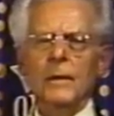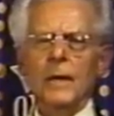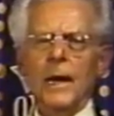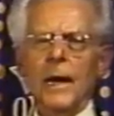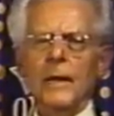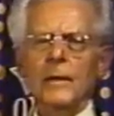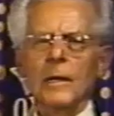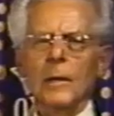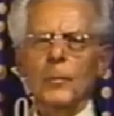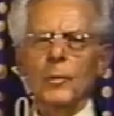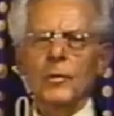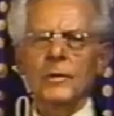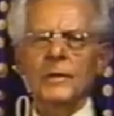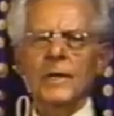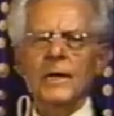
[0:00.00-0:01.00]
and it'll put
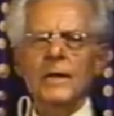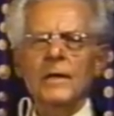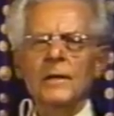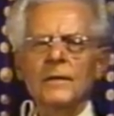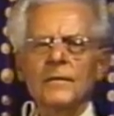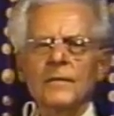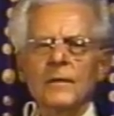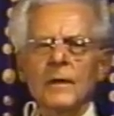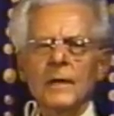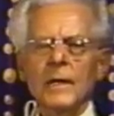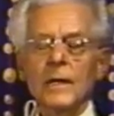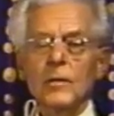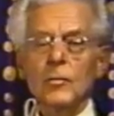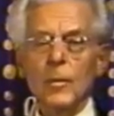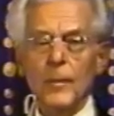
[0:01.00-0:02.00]
tears
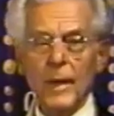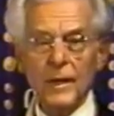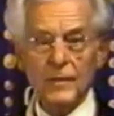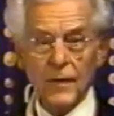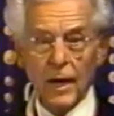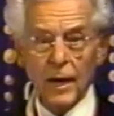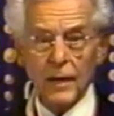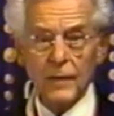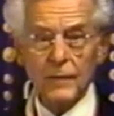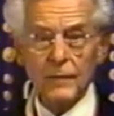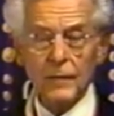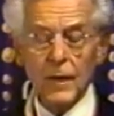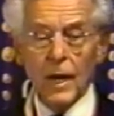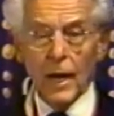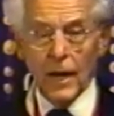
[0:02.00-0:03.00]
into a man's eyes.
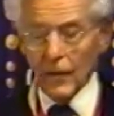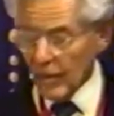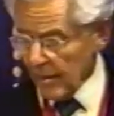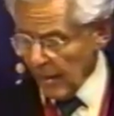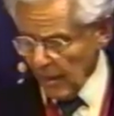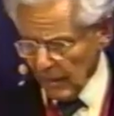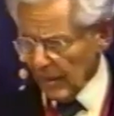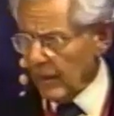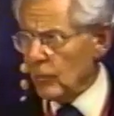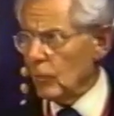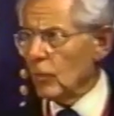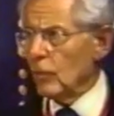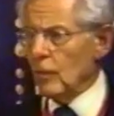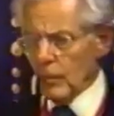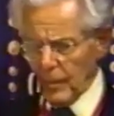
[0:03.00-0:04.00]
And again, like you're
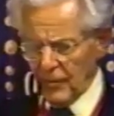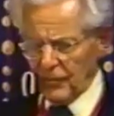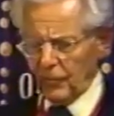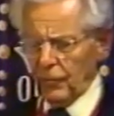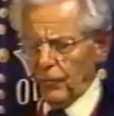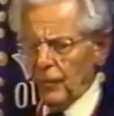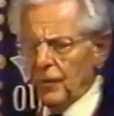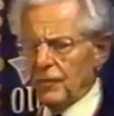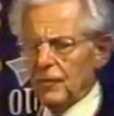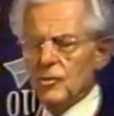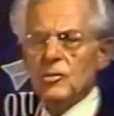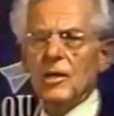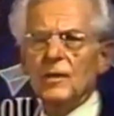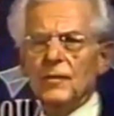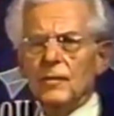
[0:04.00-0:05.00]
on the mystery, for instance,
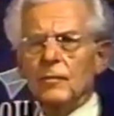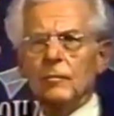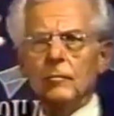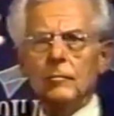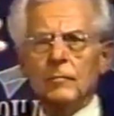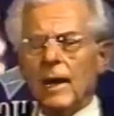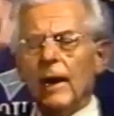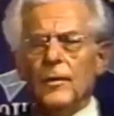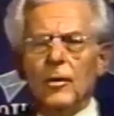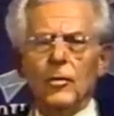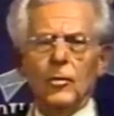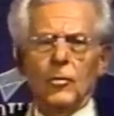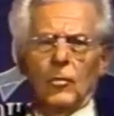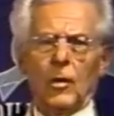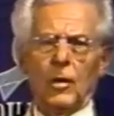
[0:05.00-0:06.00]
Jesus died on the
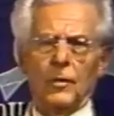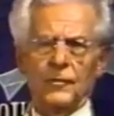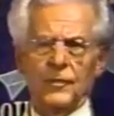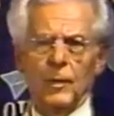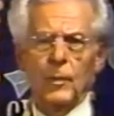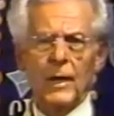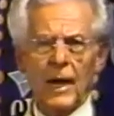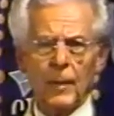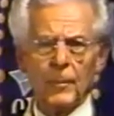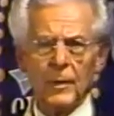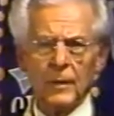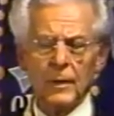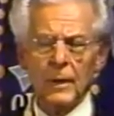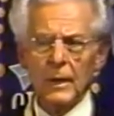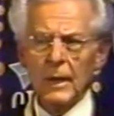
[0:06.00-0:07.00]
cross. Now what happened?
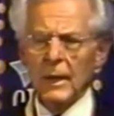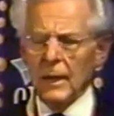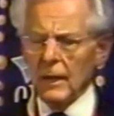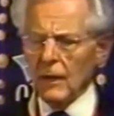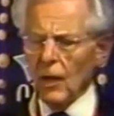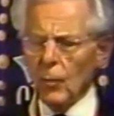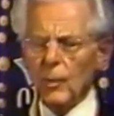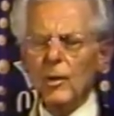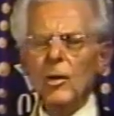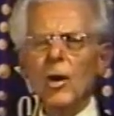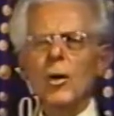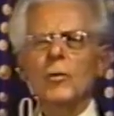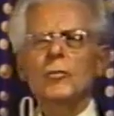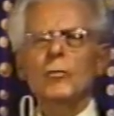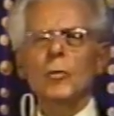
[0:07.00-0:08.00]
Now we
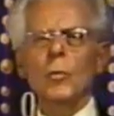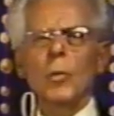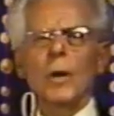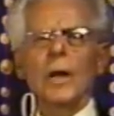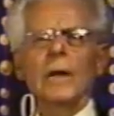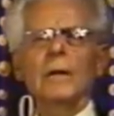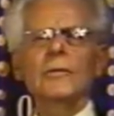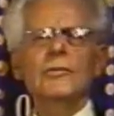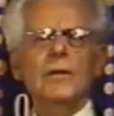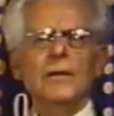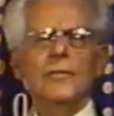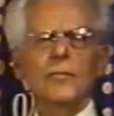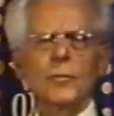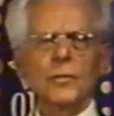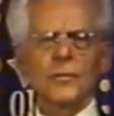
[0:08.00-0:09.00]
know too well
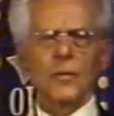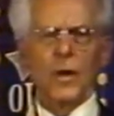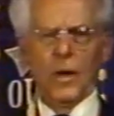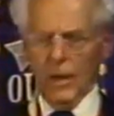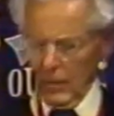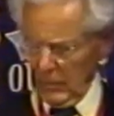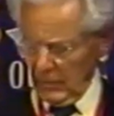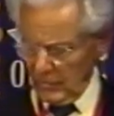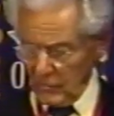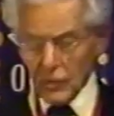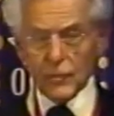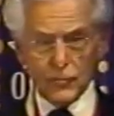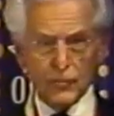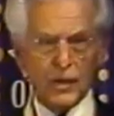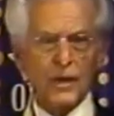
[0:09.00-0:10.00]
Jesus was God.
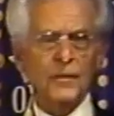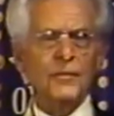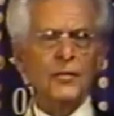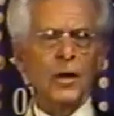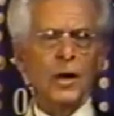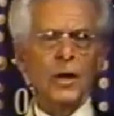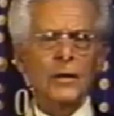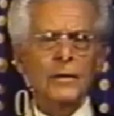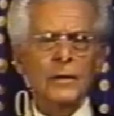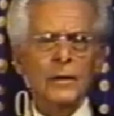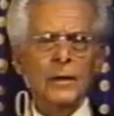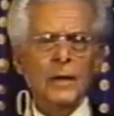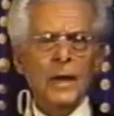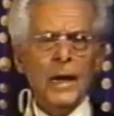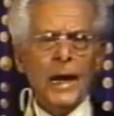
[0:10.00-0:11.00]
Jesus is God.
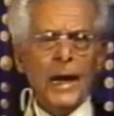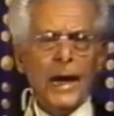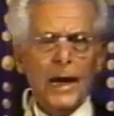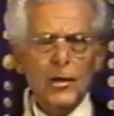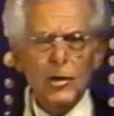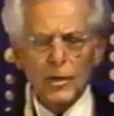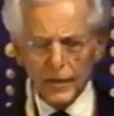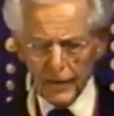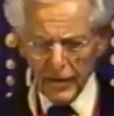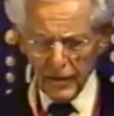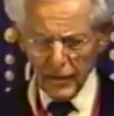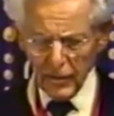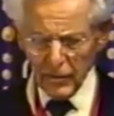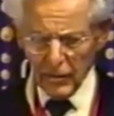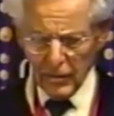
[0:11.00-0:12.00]
And
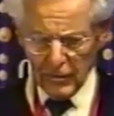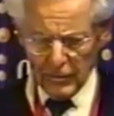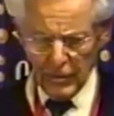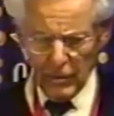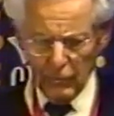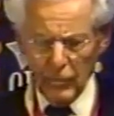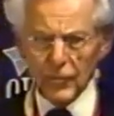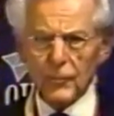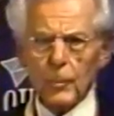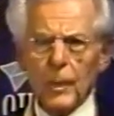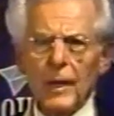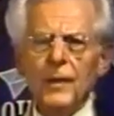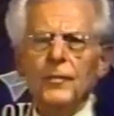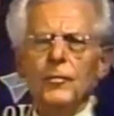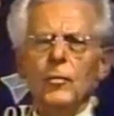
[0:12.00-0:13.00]
indeed, there he is
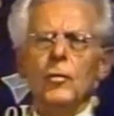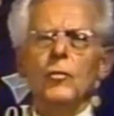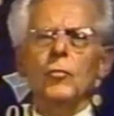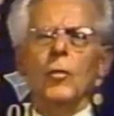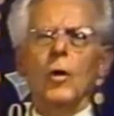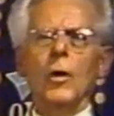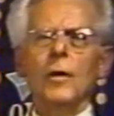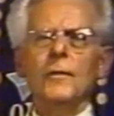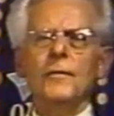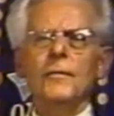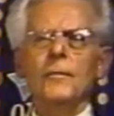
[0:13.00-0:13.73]
placed on the cross.